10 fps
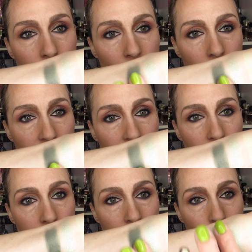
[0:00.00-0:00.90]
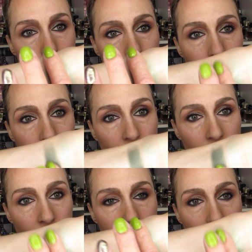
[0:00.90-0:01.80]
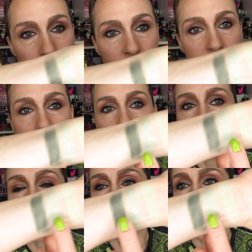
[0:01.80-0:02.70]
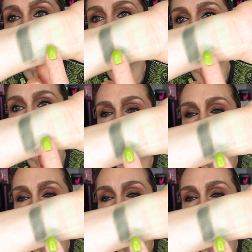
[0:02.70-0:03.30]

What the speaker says: Oh yeah. Oh yeah. This is what I'm going to wear